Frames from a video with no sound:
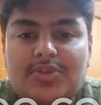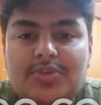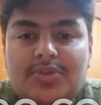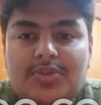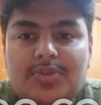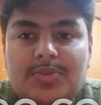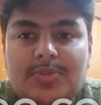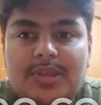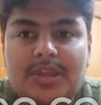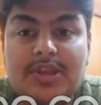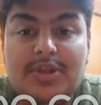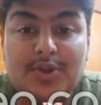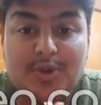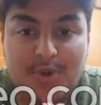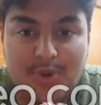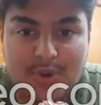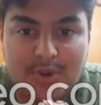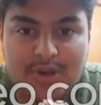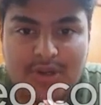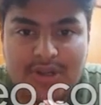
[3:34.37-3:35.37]
to be a
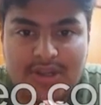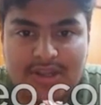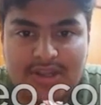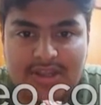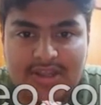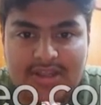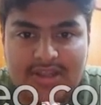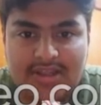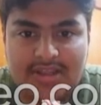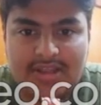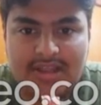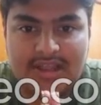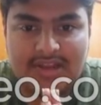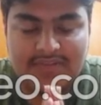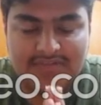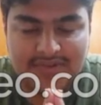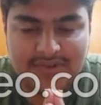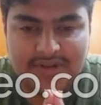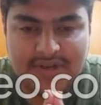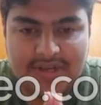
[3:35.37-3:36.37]
good
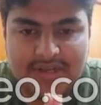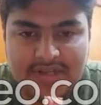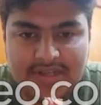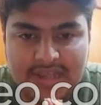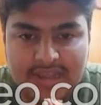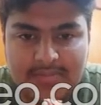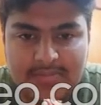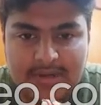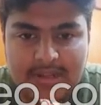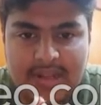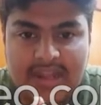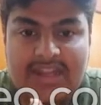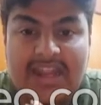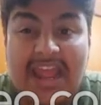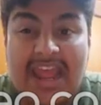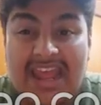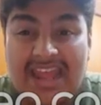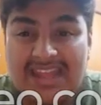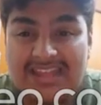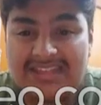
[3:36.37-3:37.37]
infrared camera, it
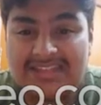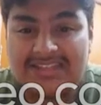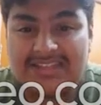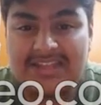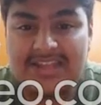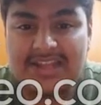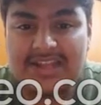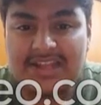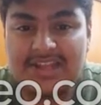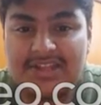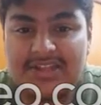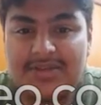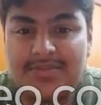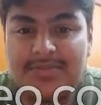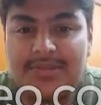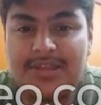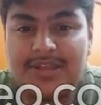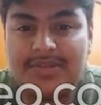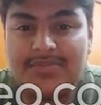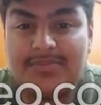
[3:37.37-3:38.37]
has to
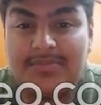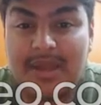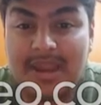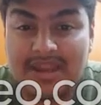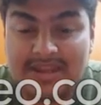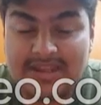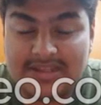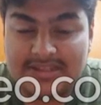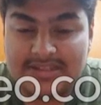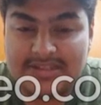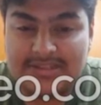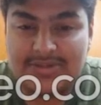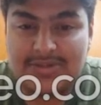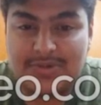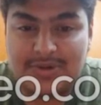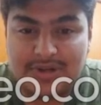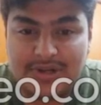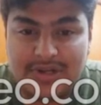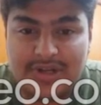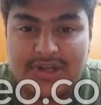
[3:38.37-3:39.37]
be at minus
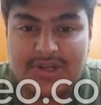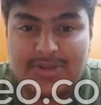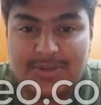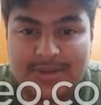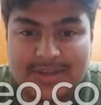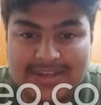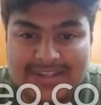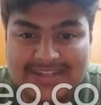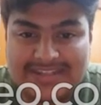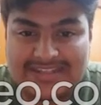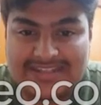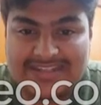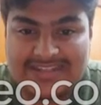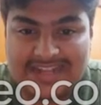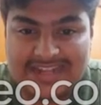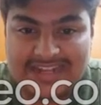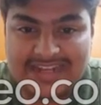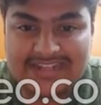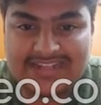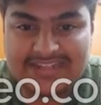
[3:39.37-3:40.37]
226
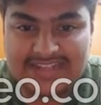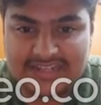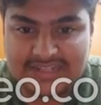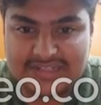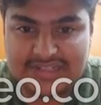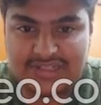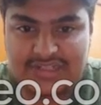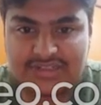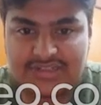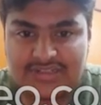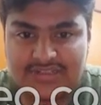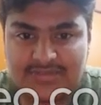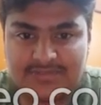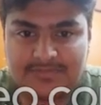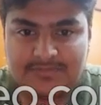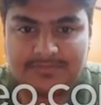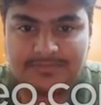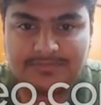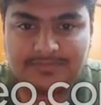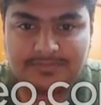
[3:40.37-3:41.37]
degrees Celsius,
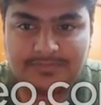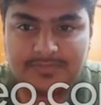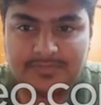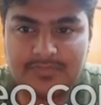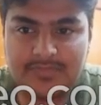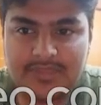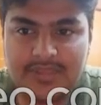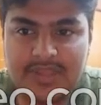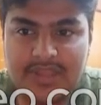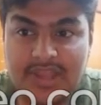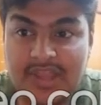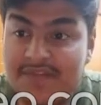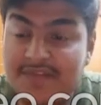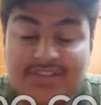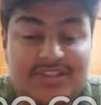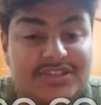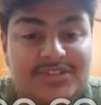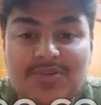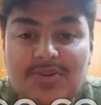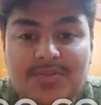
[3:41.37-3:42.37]

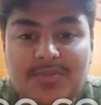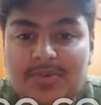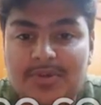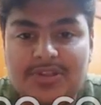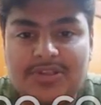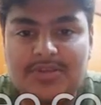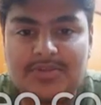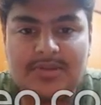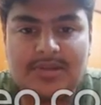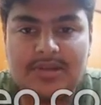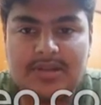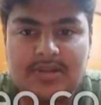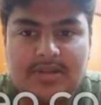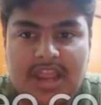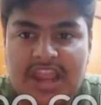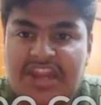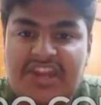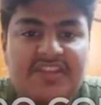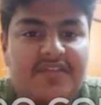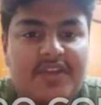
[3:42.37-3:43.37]
which is not possible
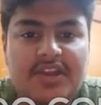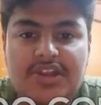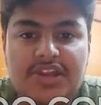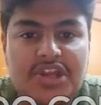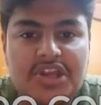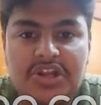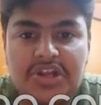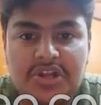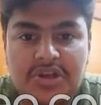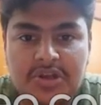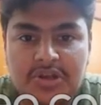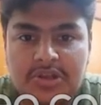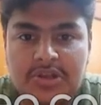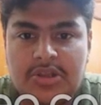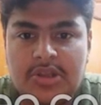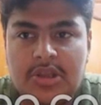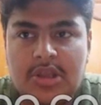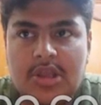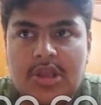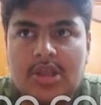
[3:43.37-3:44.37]
anywhere near Earth.
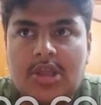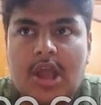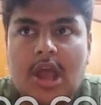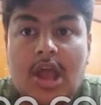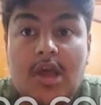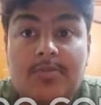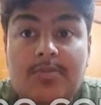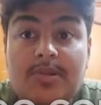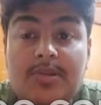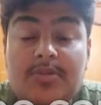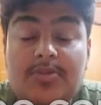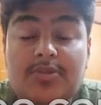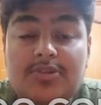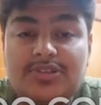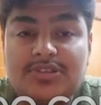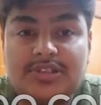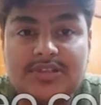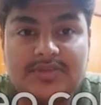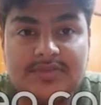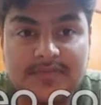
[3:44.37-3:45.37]
Hubble was
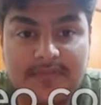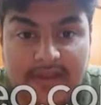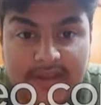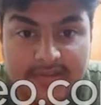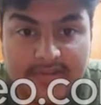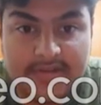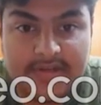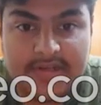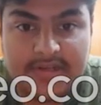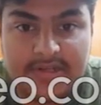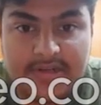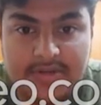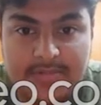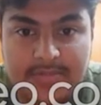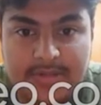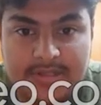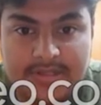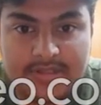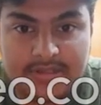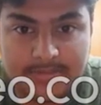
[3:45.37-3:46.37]
just 500
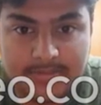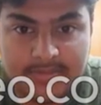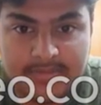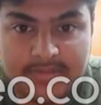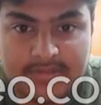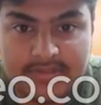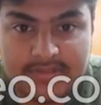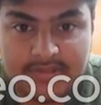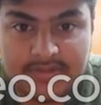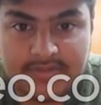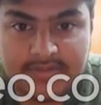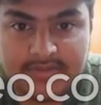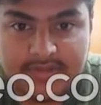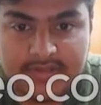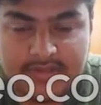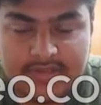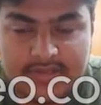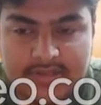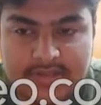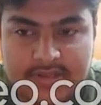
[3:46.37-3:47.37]
kilometers above the
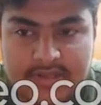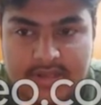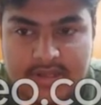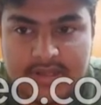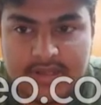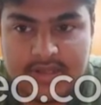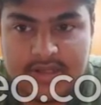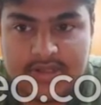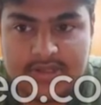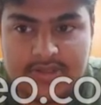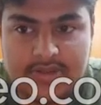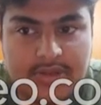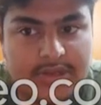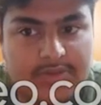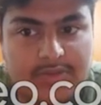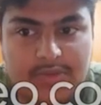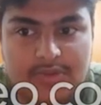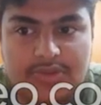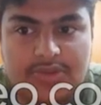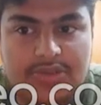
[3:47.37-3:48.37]
surface. So
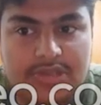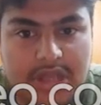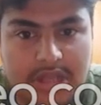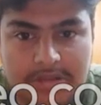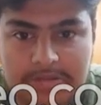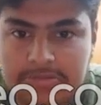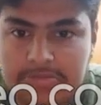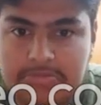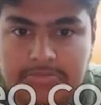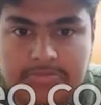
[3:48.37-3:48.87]
it was a